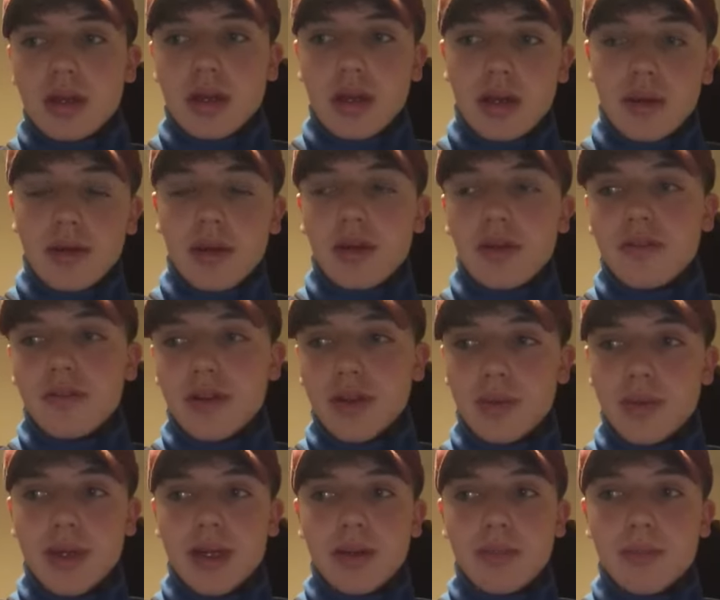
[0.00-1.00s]

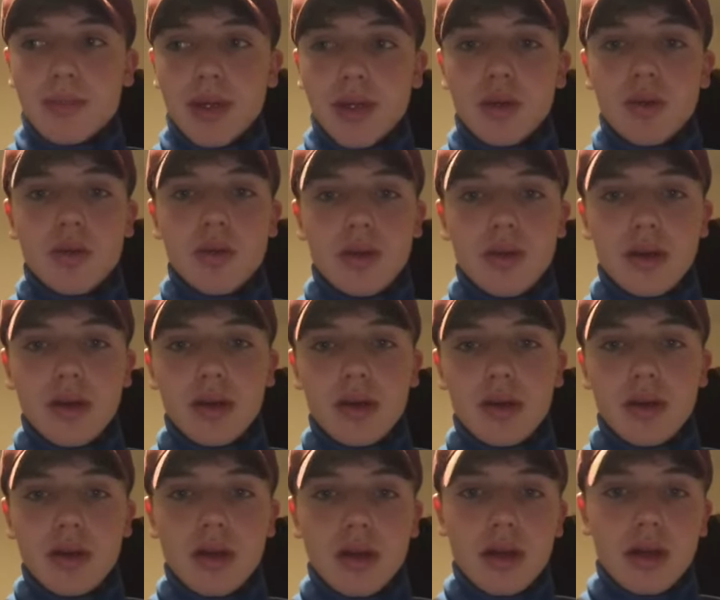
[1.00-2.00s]
Hopefully we can build on
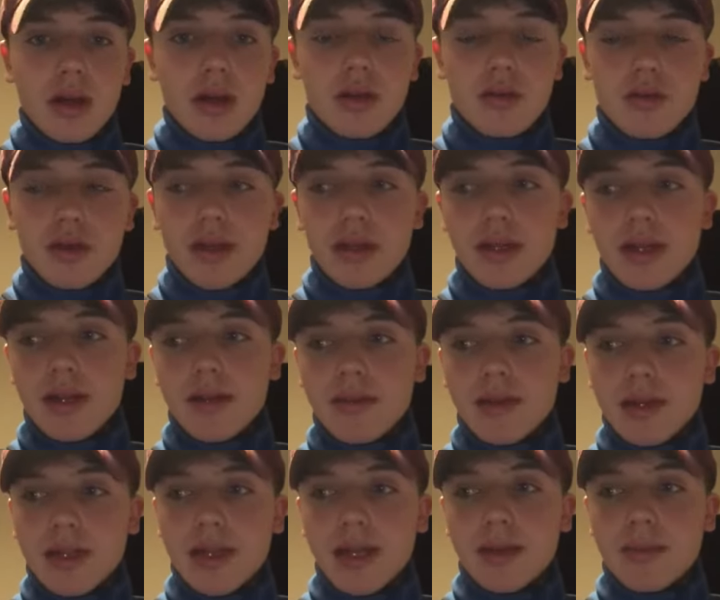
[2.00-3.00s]
her run there
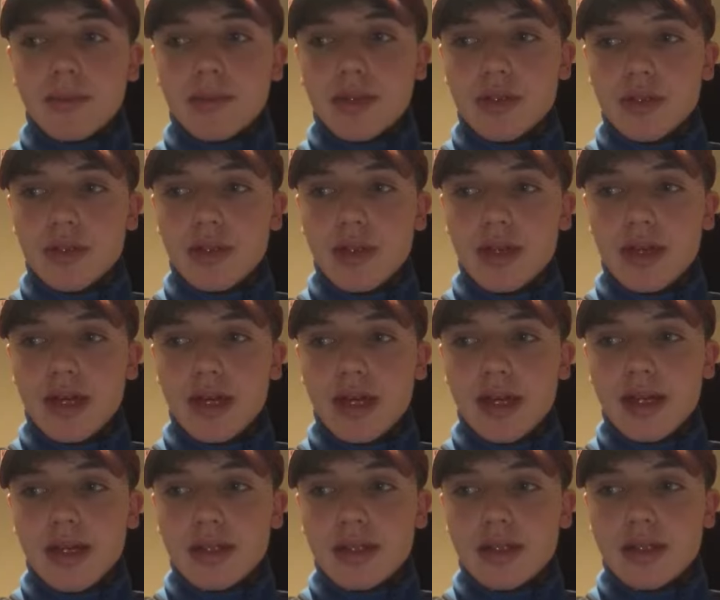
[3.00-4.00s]
at Kempton,
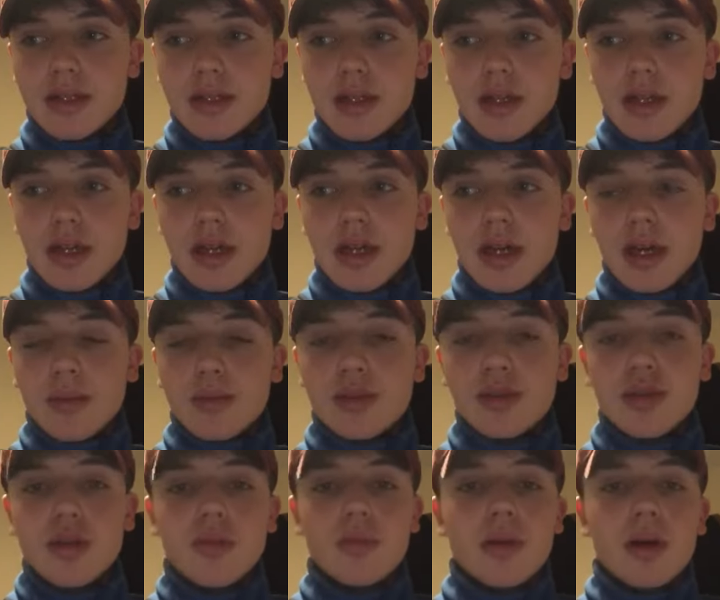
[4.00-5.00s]
and I'm
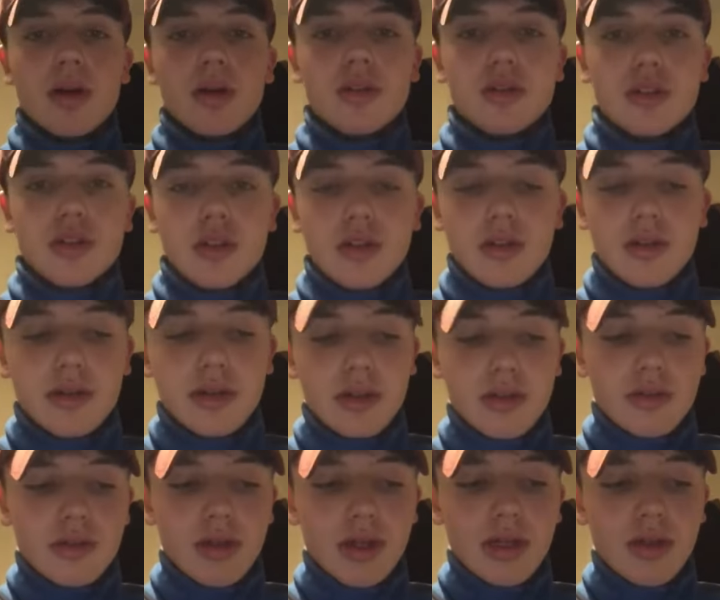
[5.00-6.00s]
sure Mark's got her in
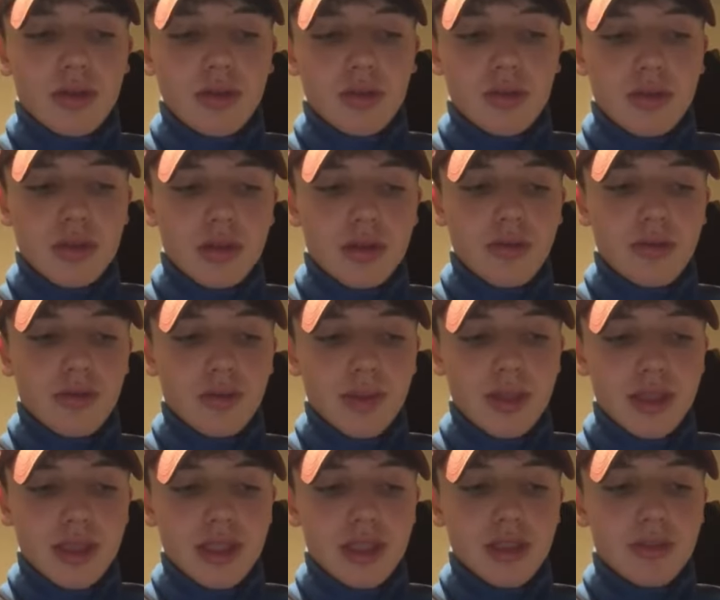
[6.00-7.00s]
great order for
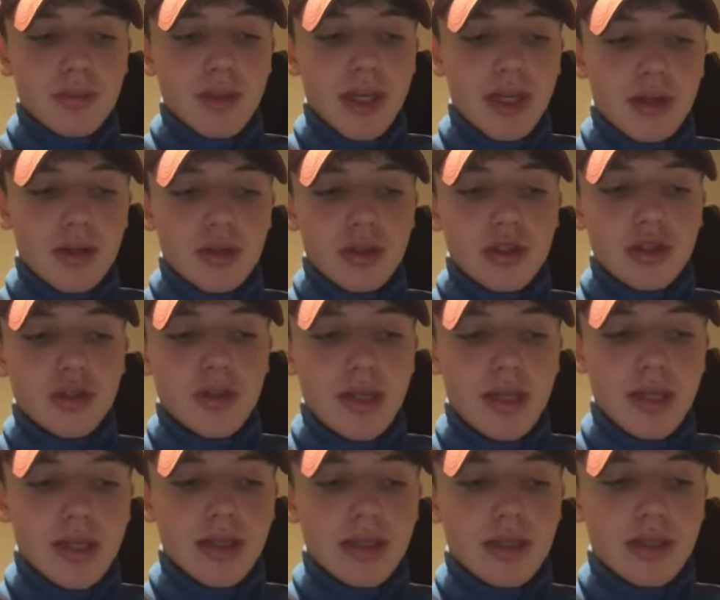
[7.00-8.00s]
when she's back on the
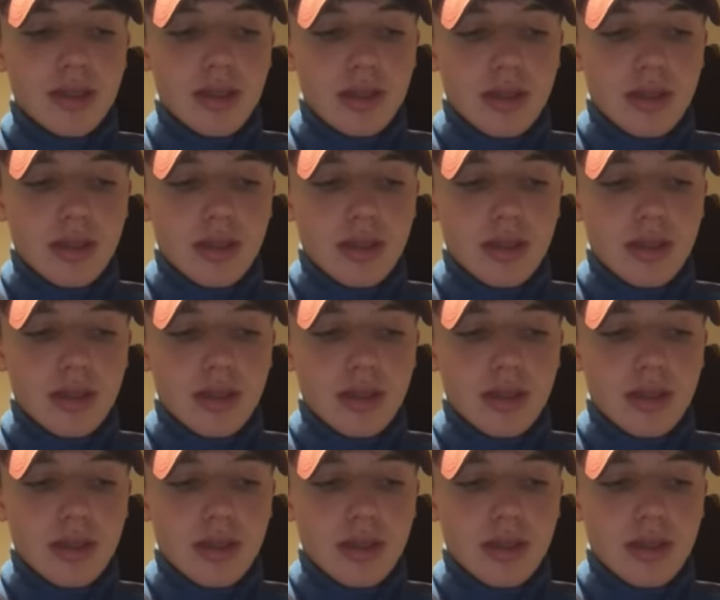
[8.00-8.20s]
track.